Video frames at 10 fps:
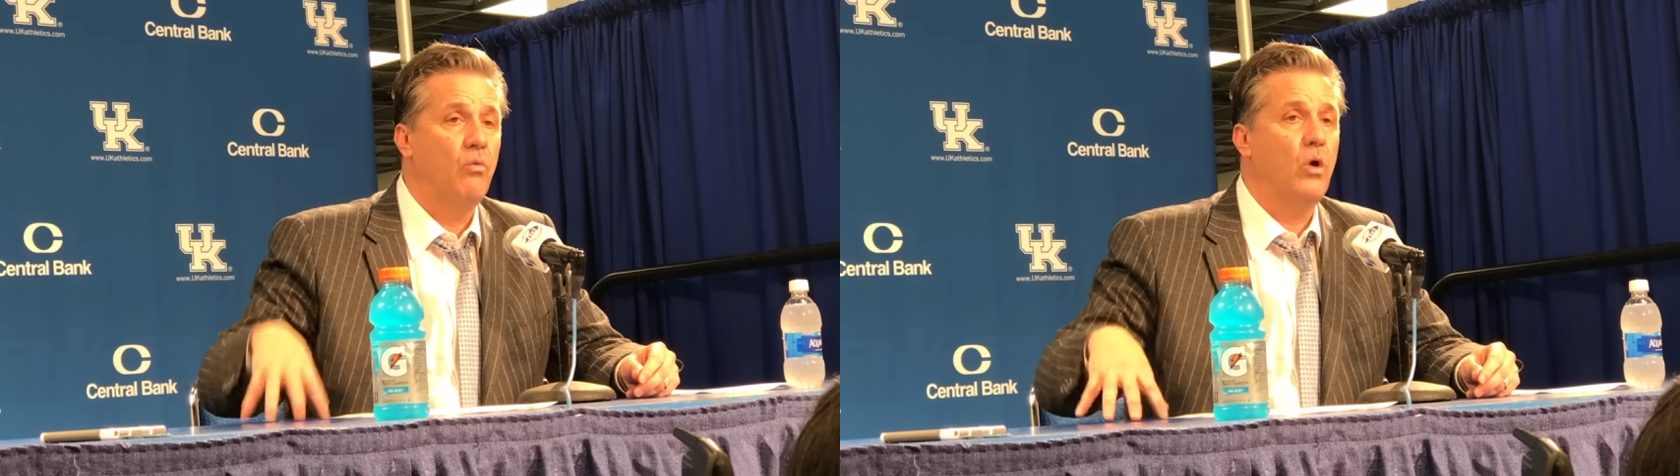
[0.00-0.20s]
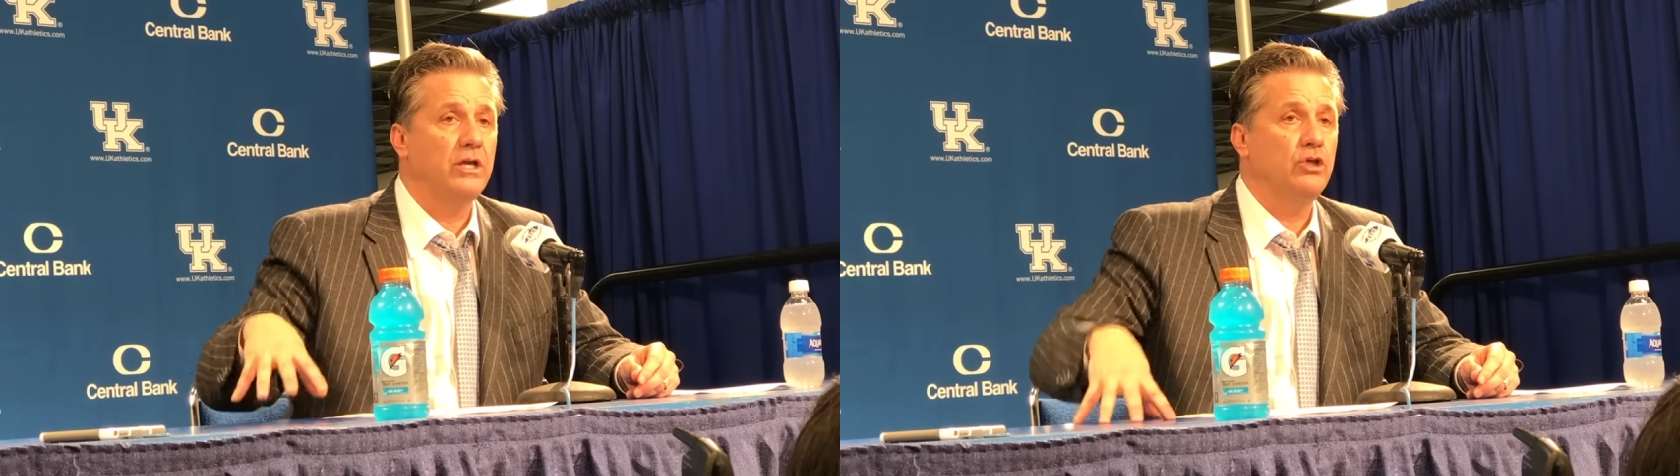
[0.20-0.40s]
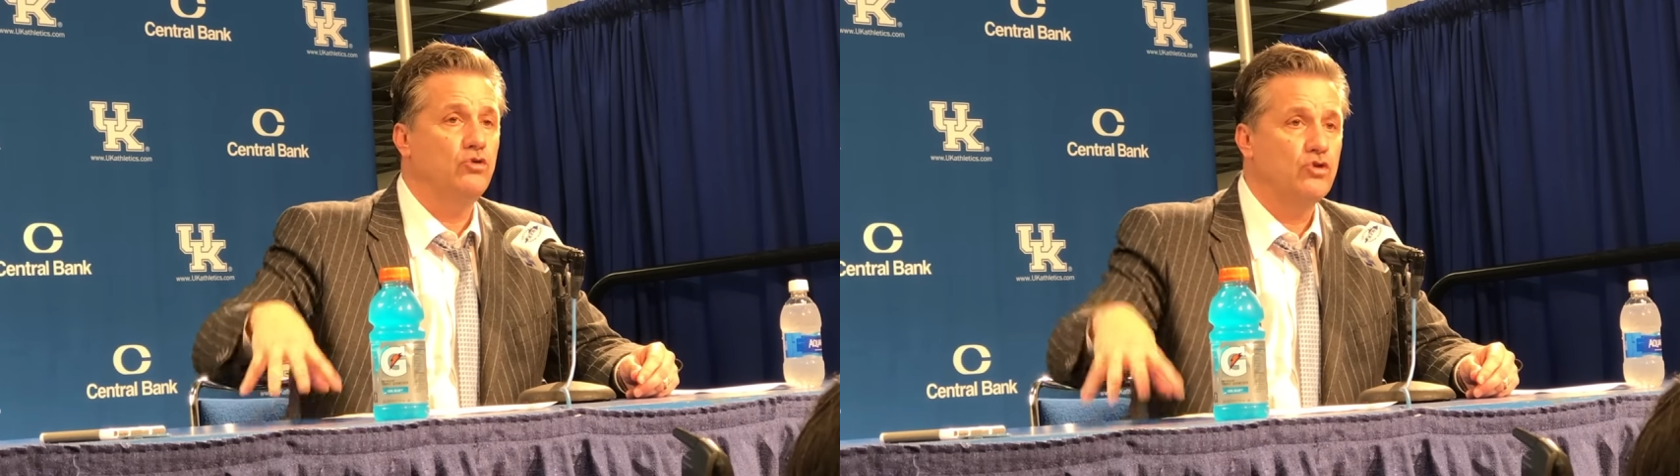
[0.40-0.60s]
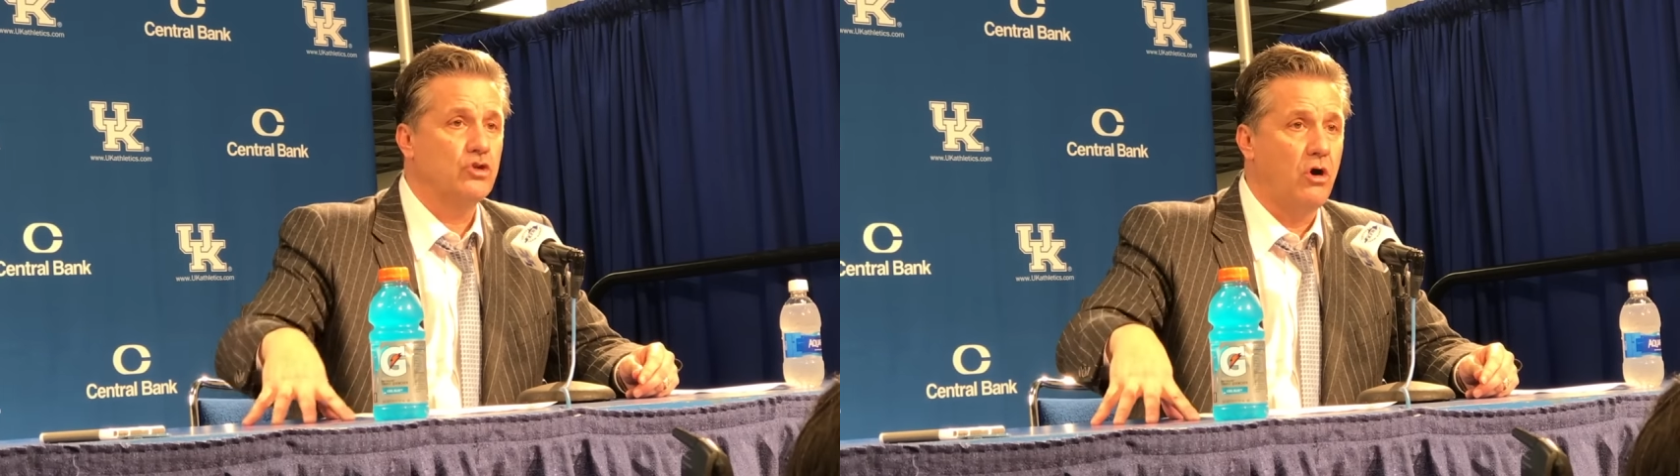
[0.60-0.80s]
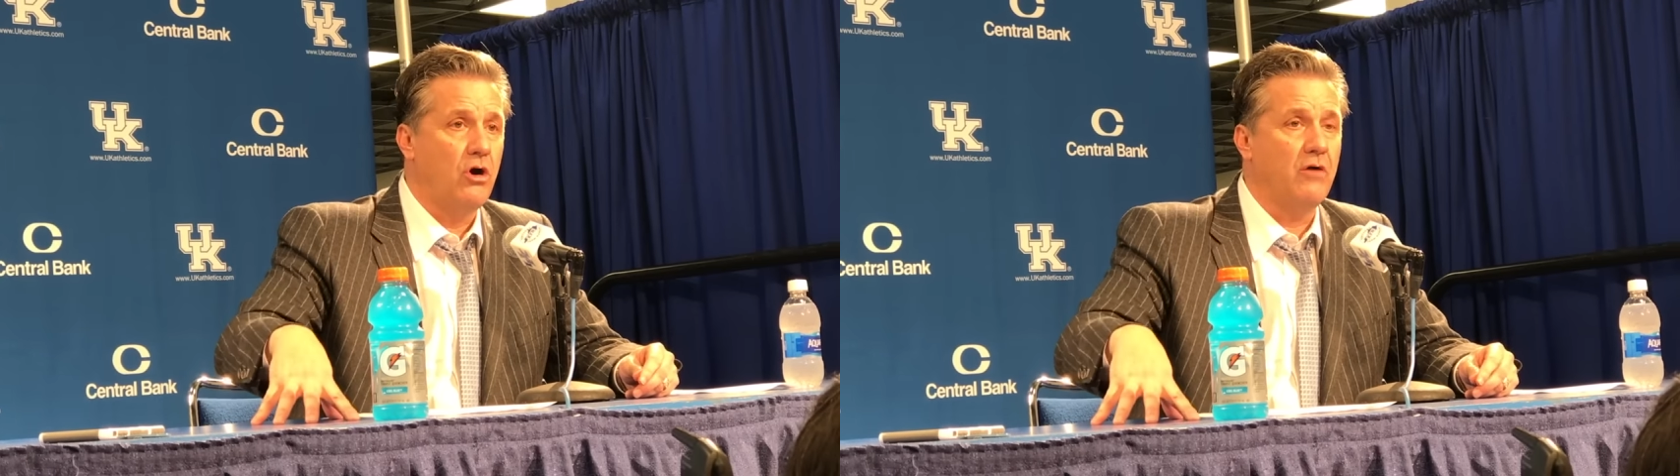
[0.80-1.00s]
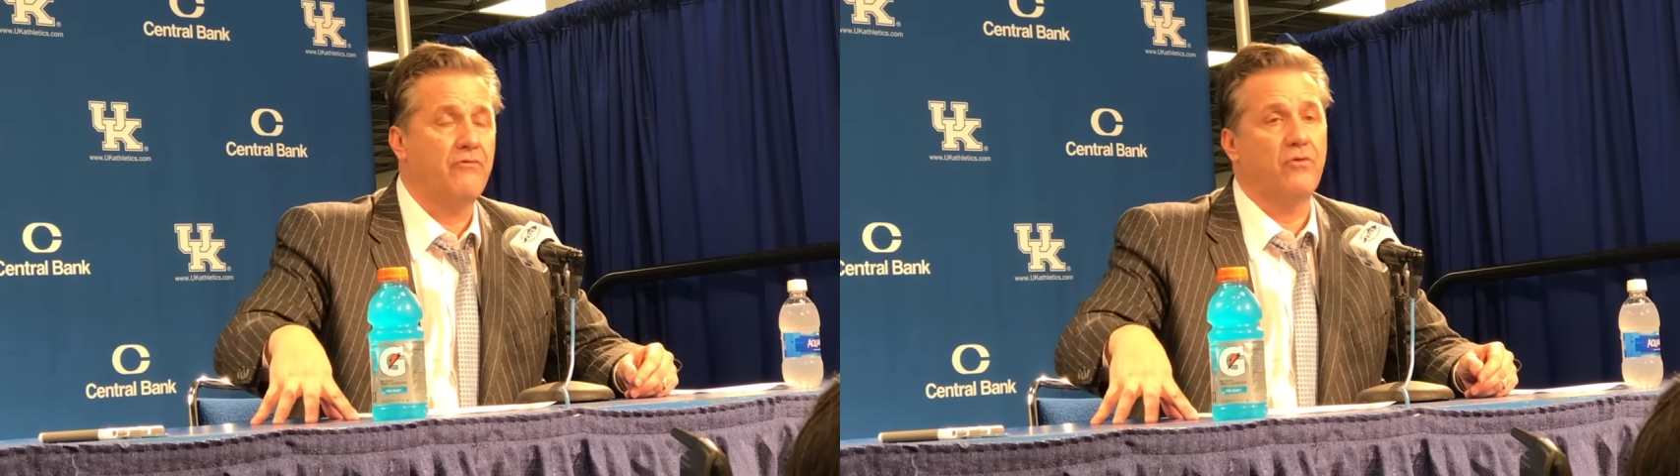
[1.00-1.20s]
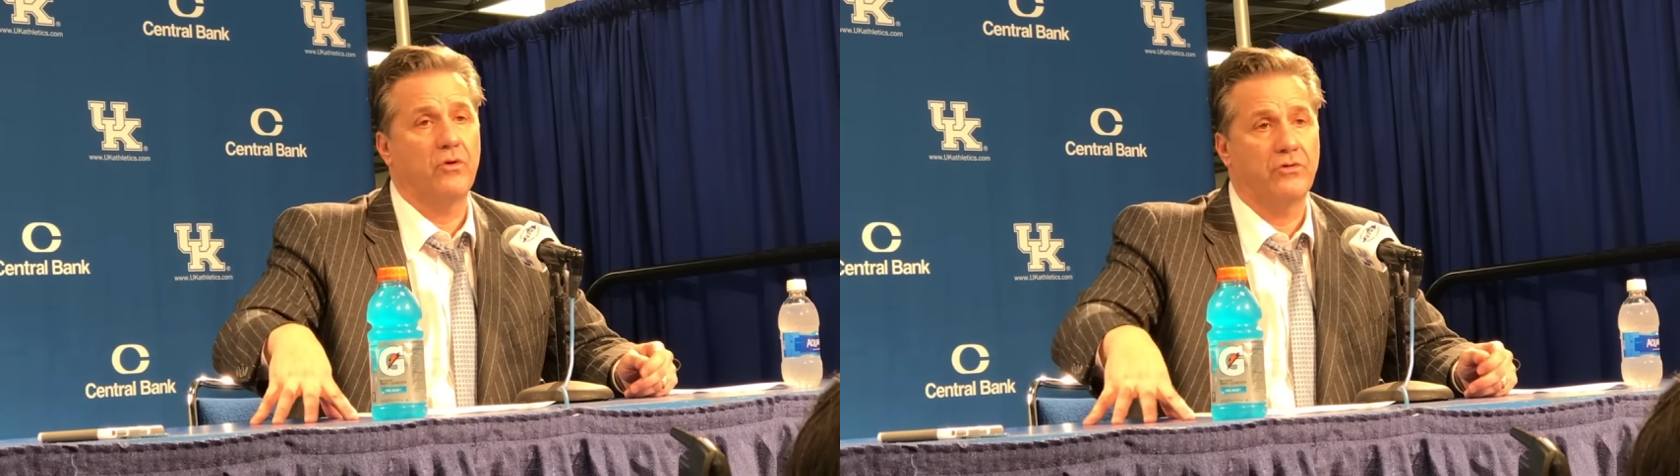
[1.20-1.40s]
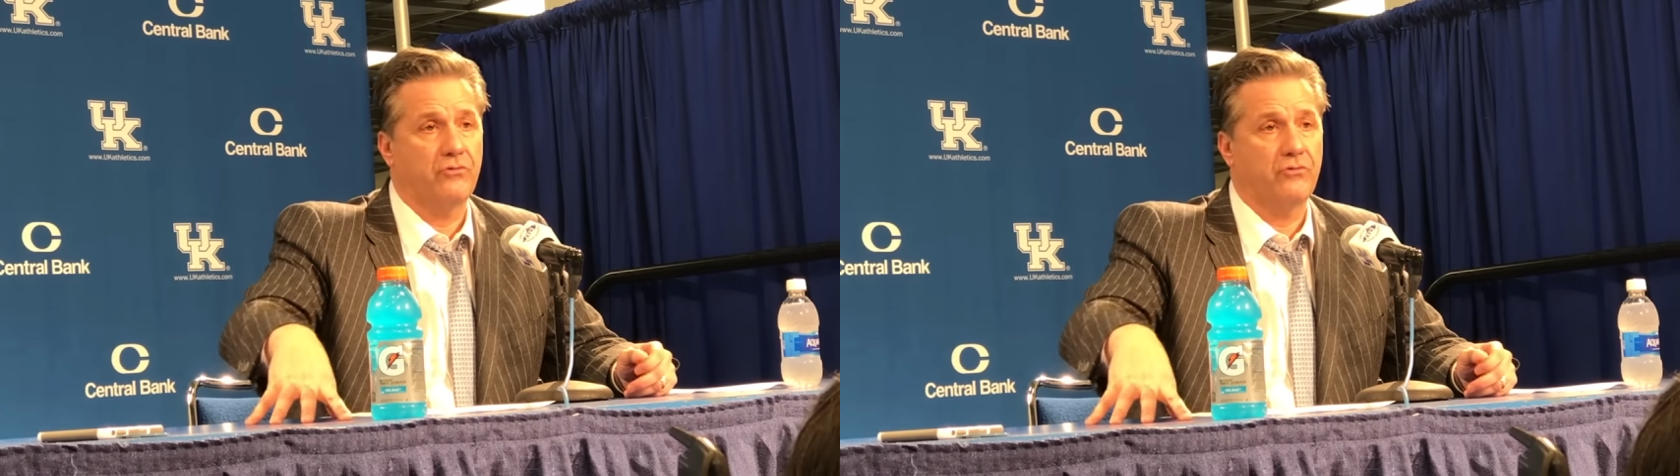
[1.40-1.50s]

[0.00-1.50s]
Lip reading: what you saw for